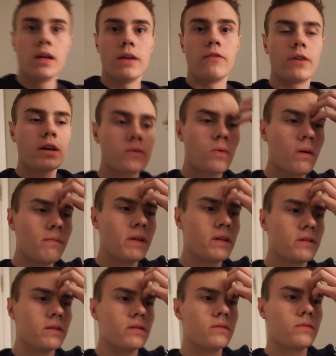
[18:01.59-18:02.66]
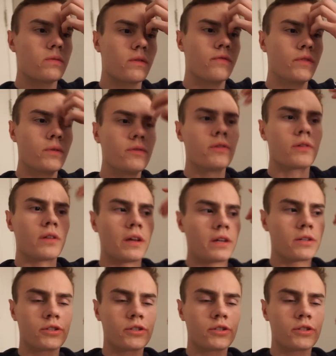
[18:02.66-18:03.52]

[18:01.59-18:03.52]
if you guys want me to review your like